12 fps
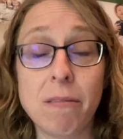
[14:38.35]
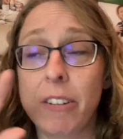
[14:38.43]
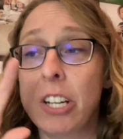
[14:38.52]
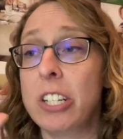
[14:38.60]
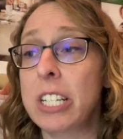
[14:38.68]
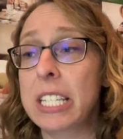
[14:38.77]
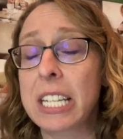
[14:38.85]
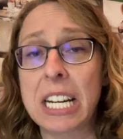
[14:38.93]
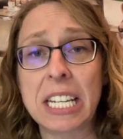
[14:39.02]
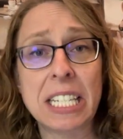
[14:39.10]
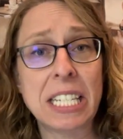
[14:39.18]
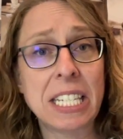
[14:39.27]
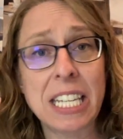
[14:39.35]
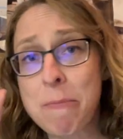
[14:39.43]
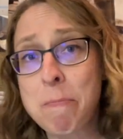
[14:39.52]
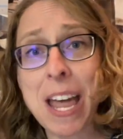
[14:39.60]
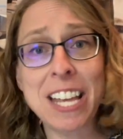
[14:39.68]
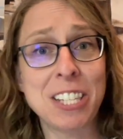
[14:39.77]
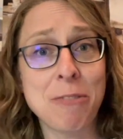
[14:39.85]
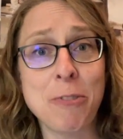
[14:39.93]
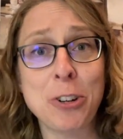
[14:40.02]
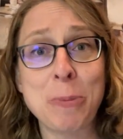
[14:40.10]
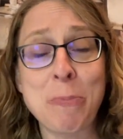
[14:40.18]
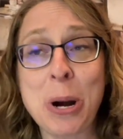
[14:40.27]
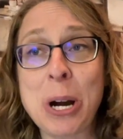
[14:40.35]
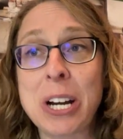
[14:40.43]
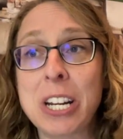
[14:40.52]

You're just going to skim past the first part.